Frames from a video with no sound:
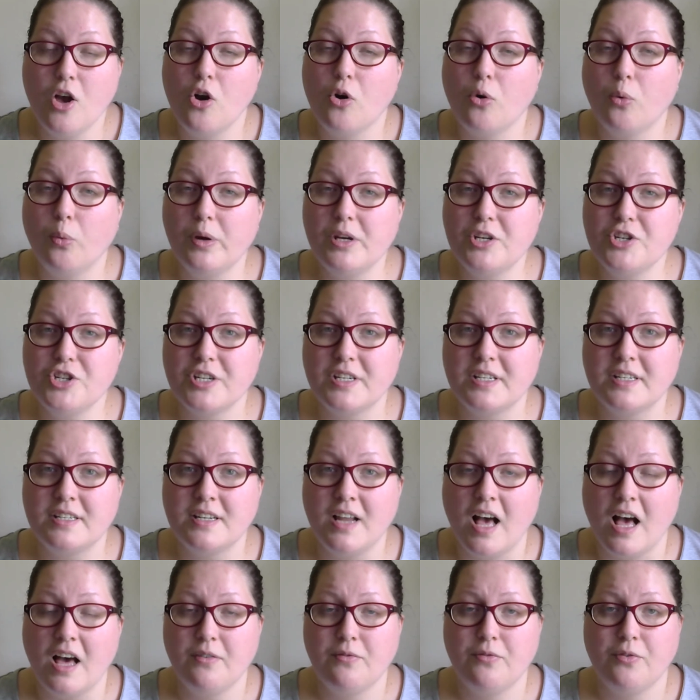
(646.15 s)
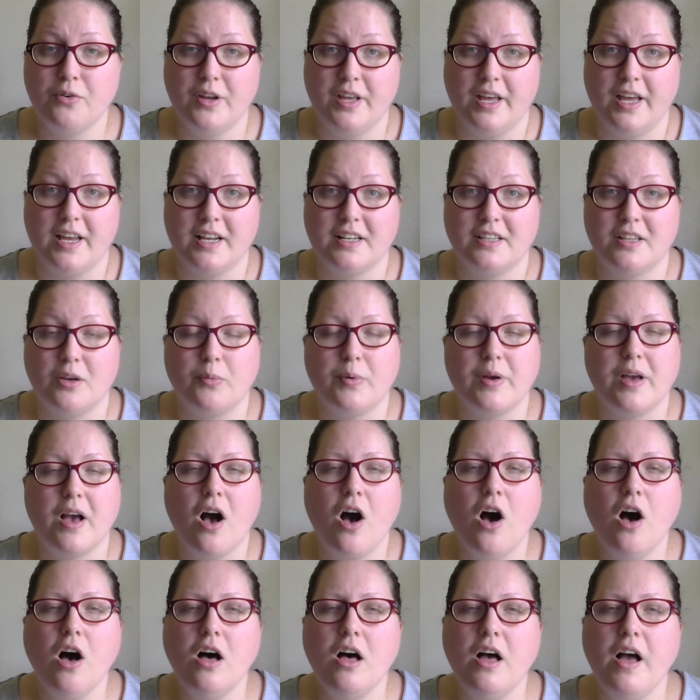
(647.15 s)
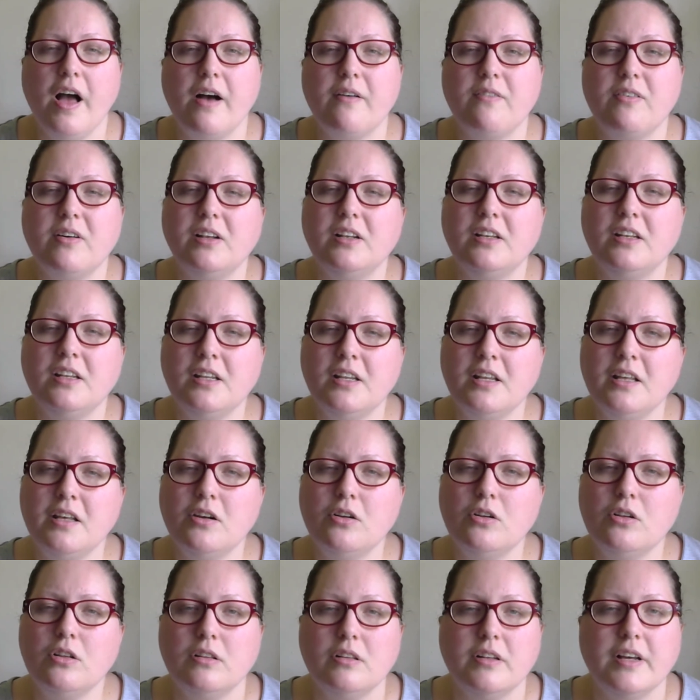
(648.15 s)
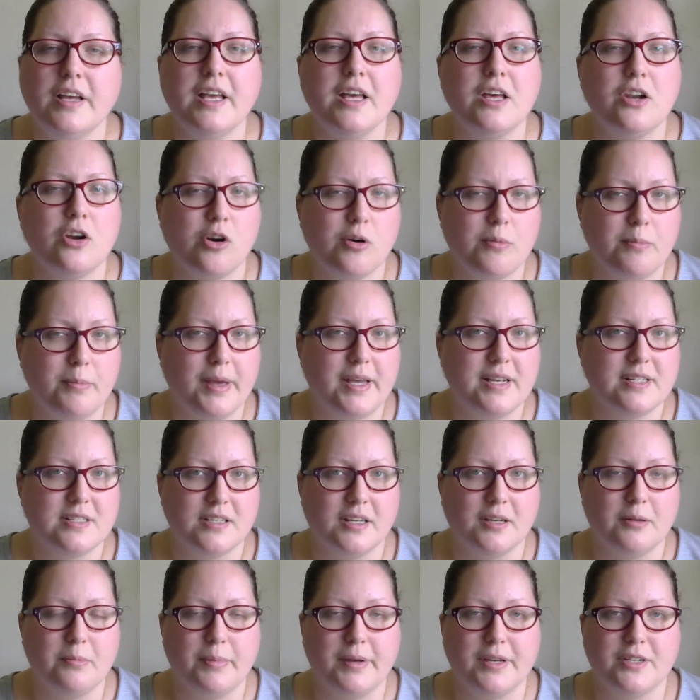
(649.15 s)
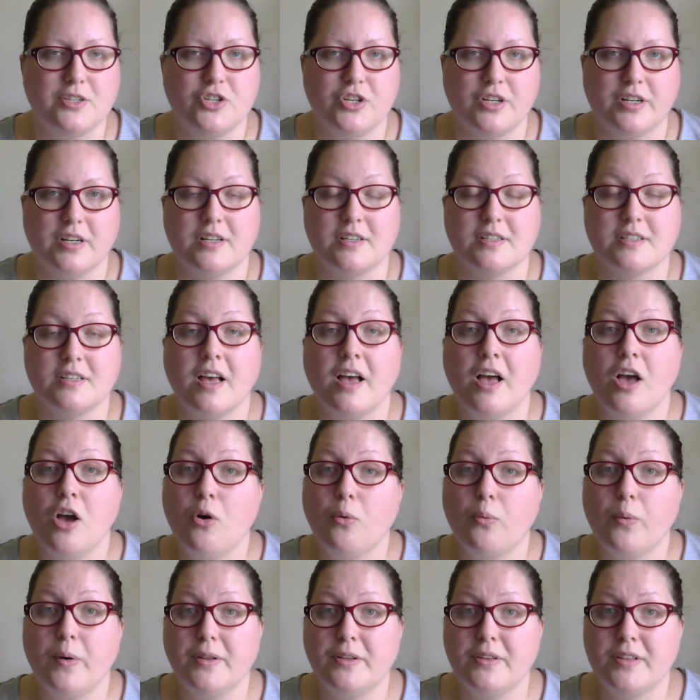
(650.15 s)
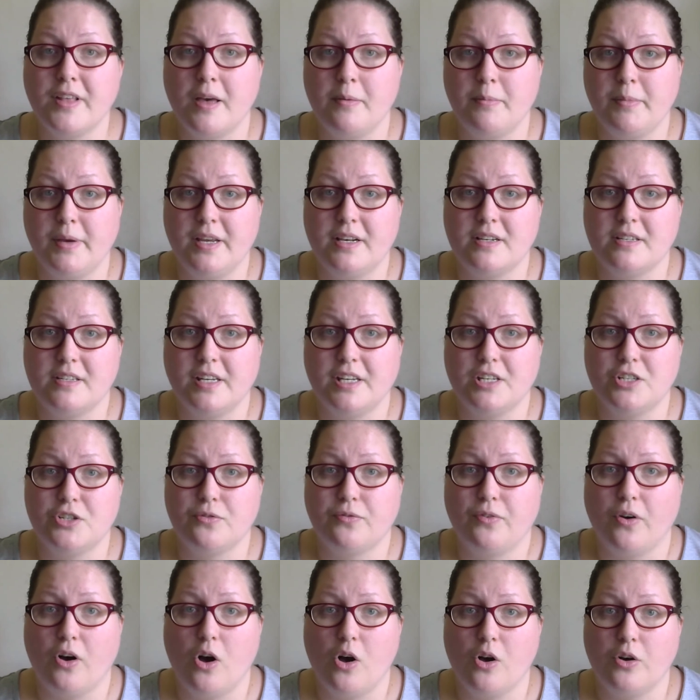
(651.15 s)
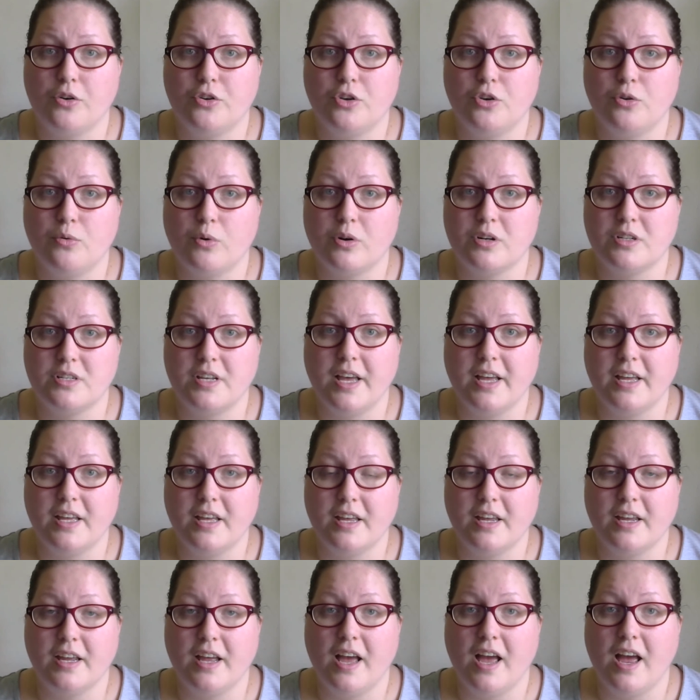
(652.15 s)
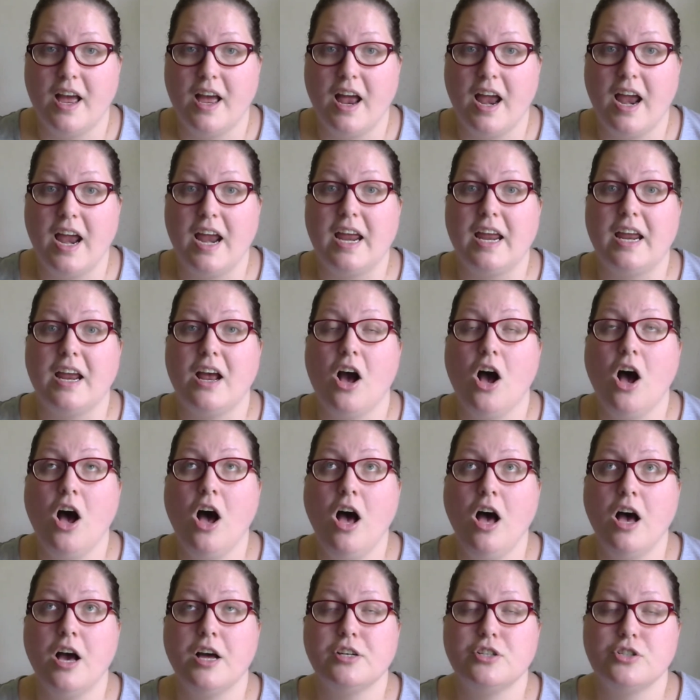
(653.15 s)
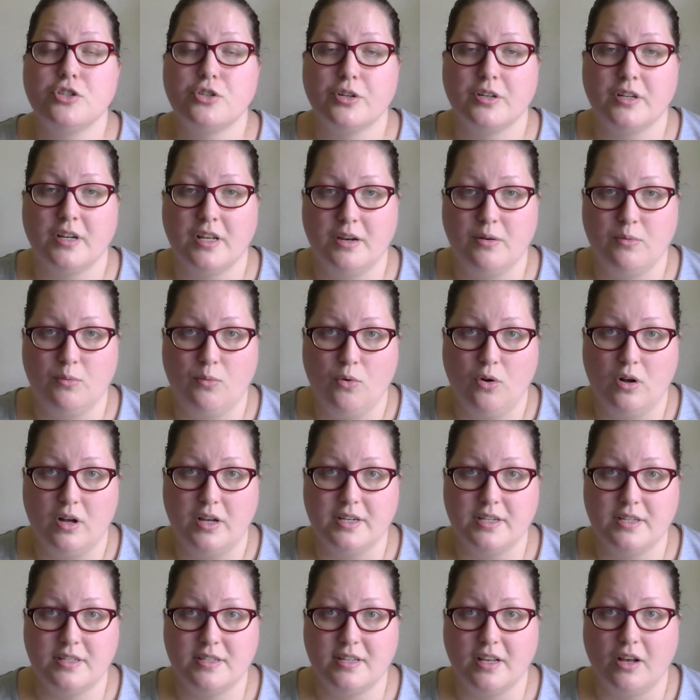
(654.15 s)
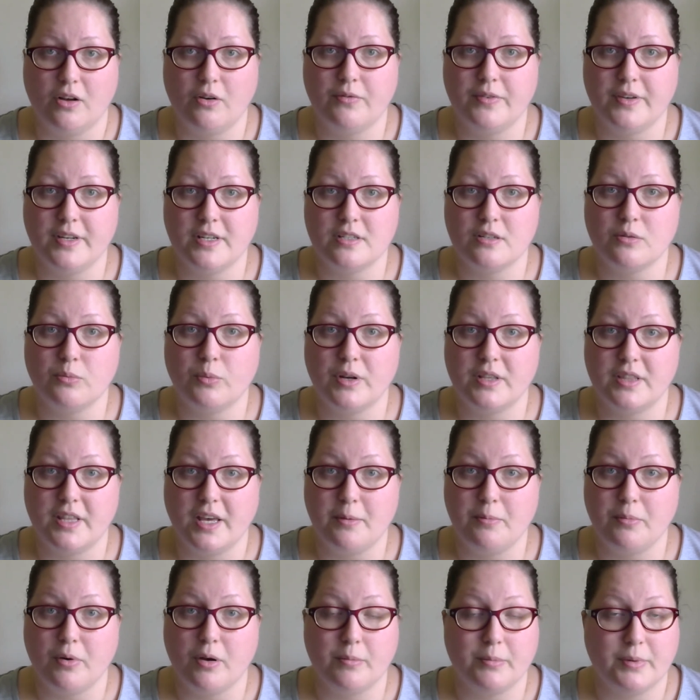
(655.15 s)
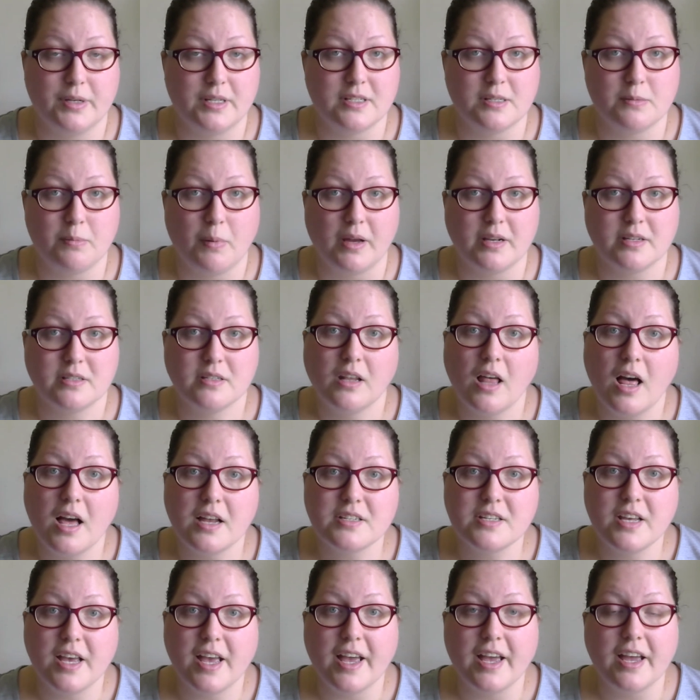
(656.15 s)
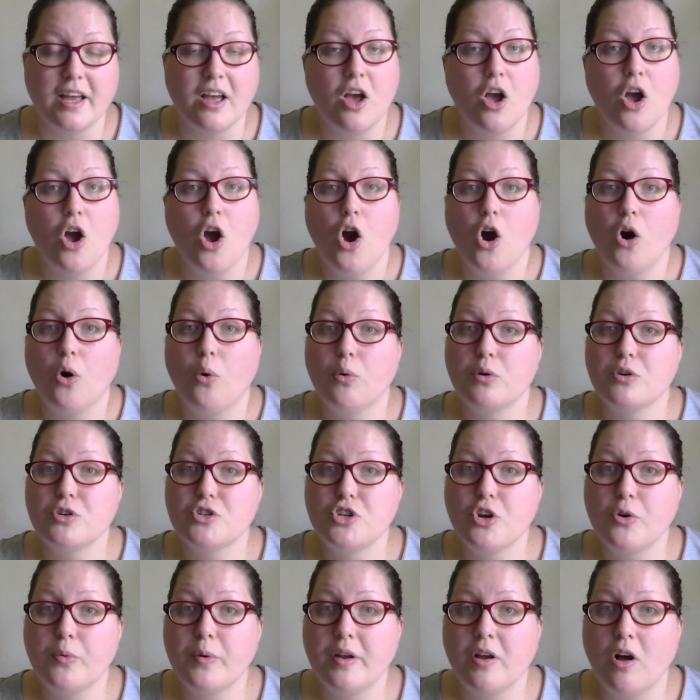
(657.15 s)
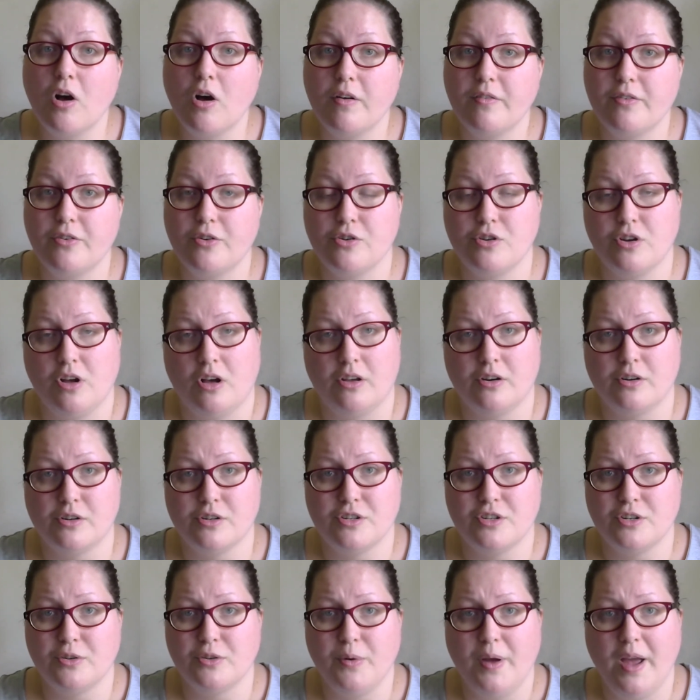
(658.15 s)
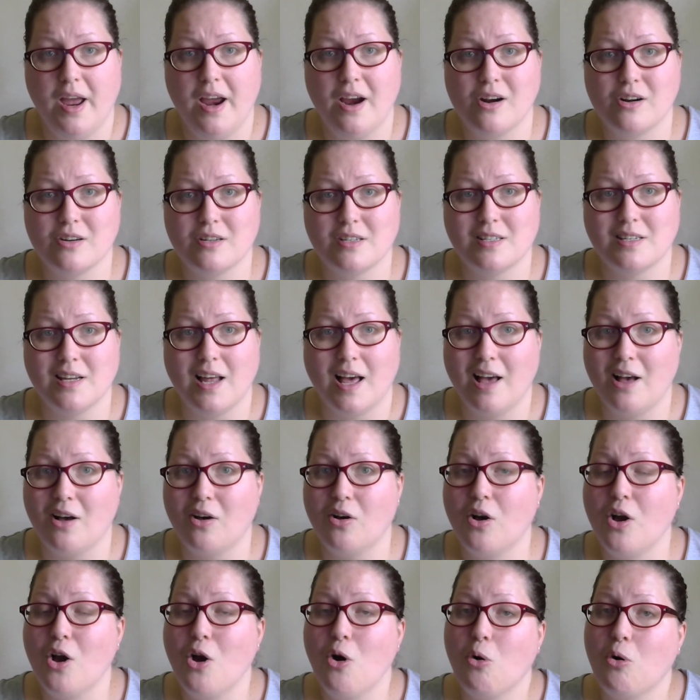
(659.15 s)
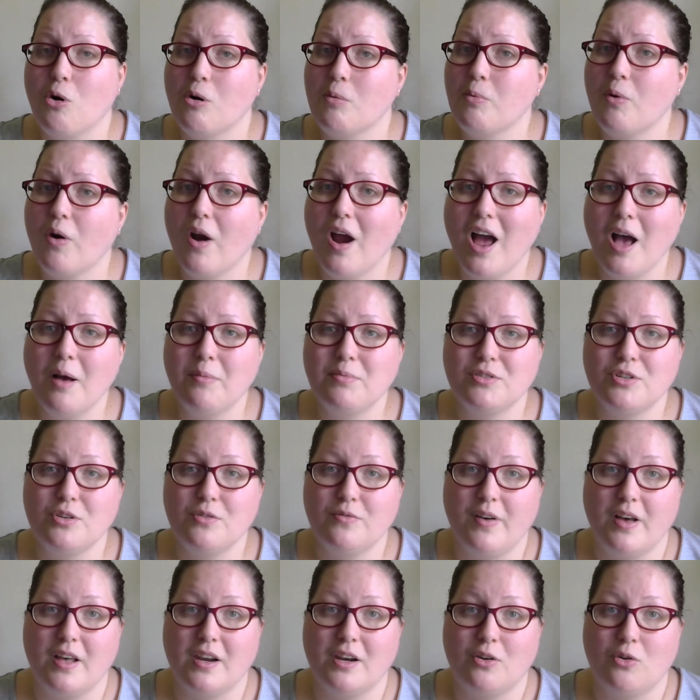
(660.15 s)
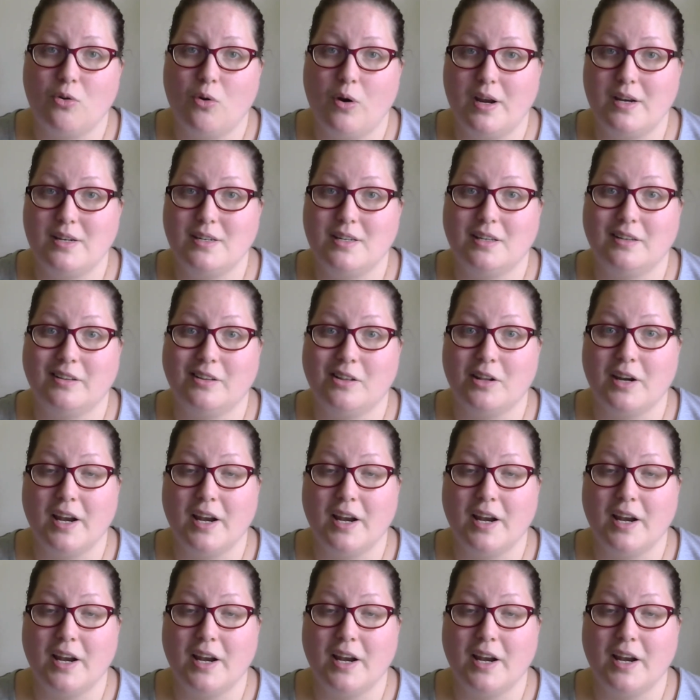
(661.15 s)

we should not forget that we all have a little inner basic bitch in us, whether that means each fall you are taking a hundred and one selfies with a pumpkin spice latte, or showing off your daughter's new hairstyle, or perhaps you found a great deal on